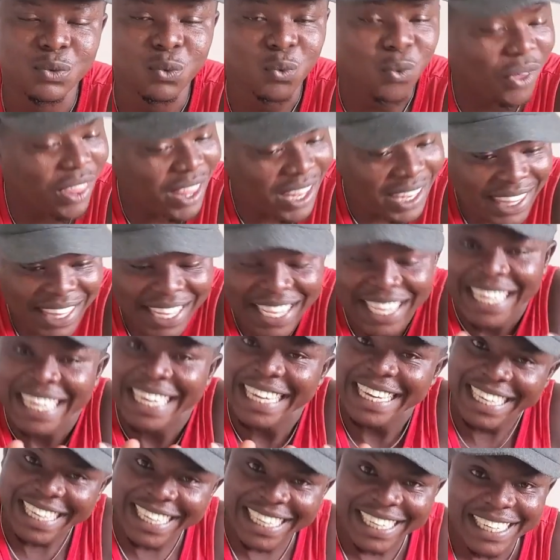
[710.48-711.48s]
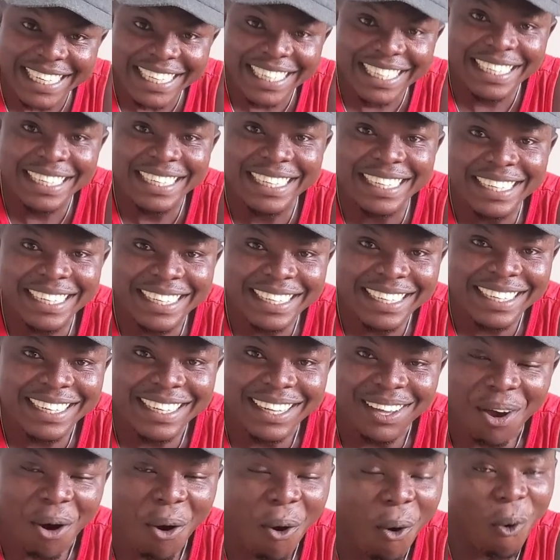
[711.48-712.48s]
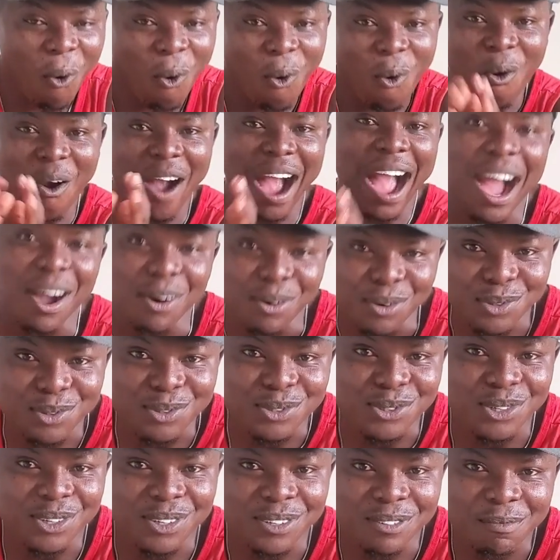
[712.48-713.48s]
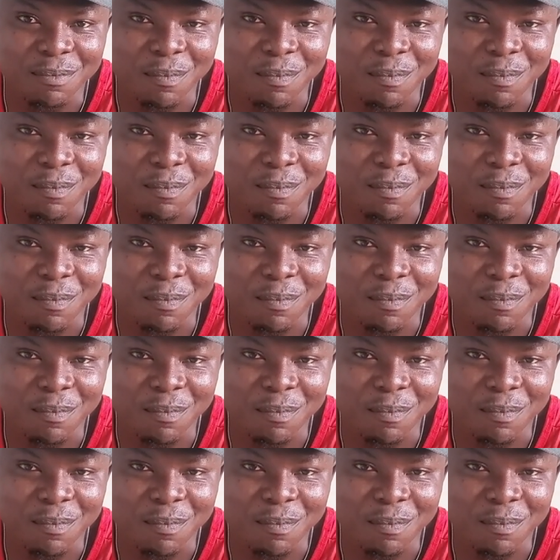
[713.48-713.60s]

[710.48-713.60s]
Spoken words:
Whether they are in or out,